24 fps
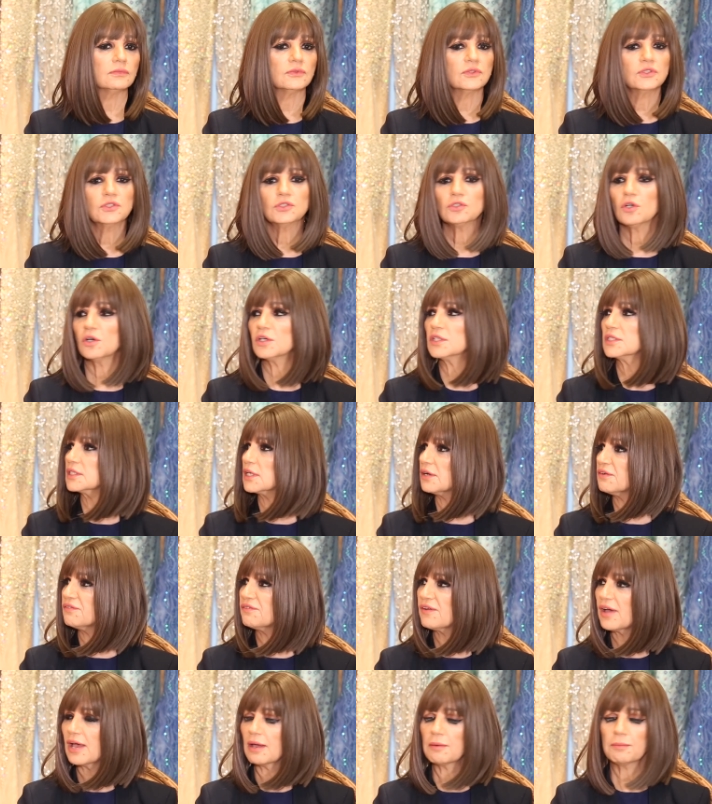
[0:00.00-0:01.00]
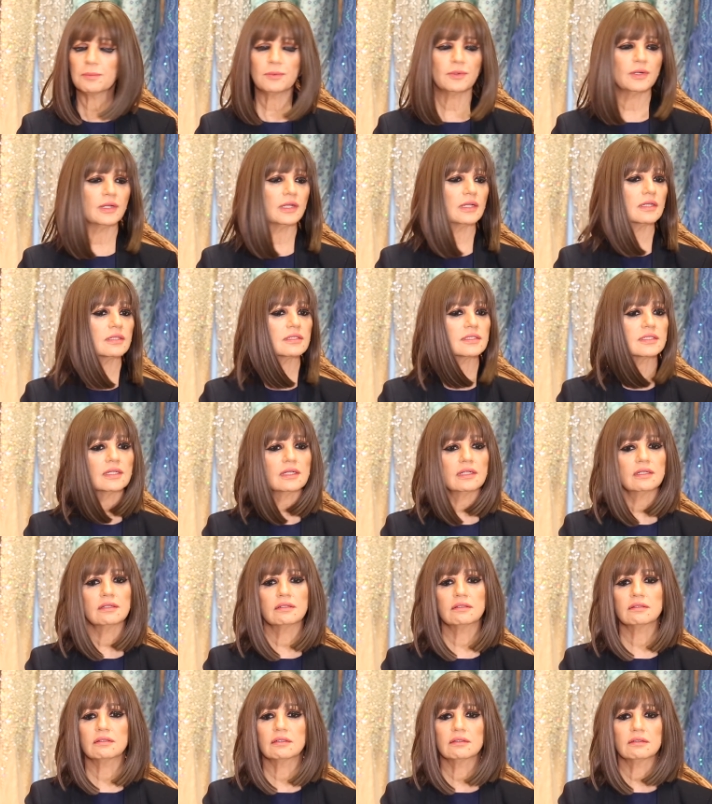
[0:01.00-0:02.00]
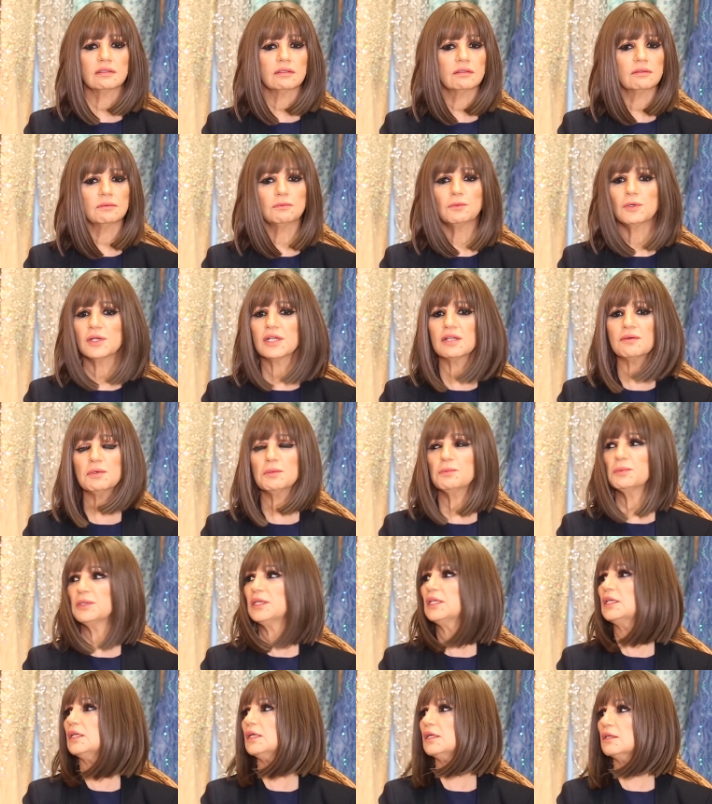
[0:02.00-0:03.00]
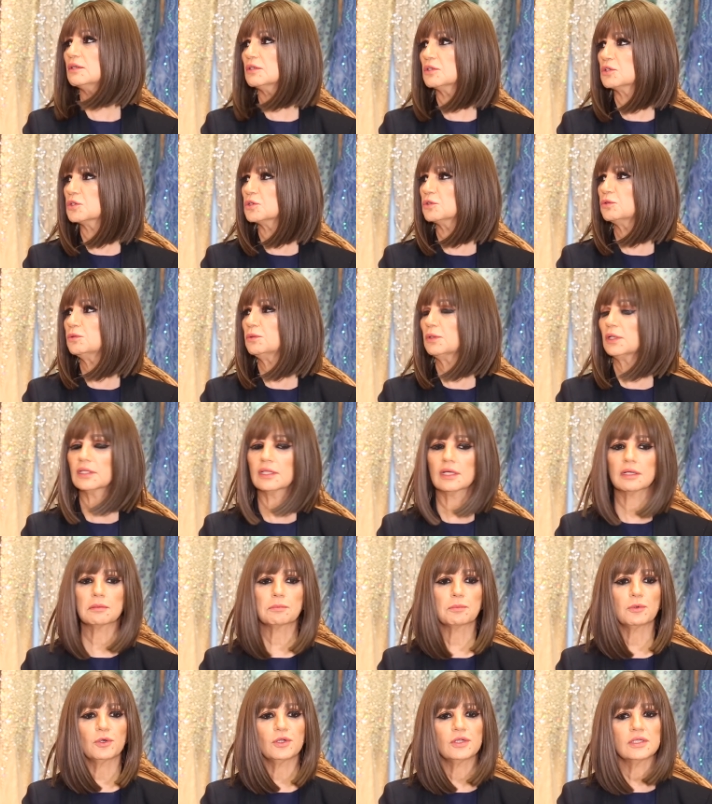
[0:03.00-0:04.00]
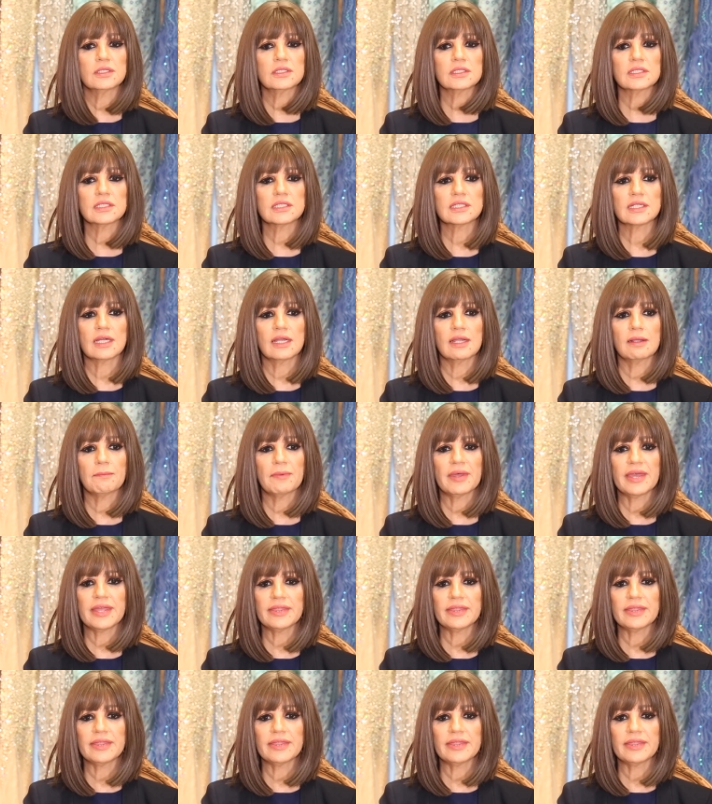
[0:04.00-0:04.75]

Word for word: sourced our fabrics and uh, whatever we needed to at that point in time.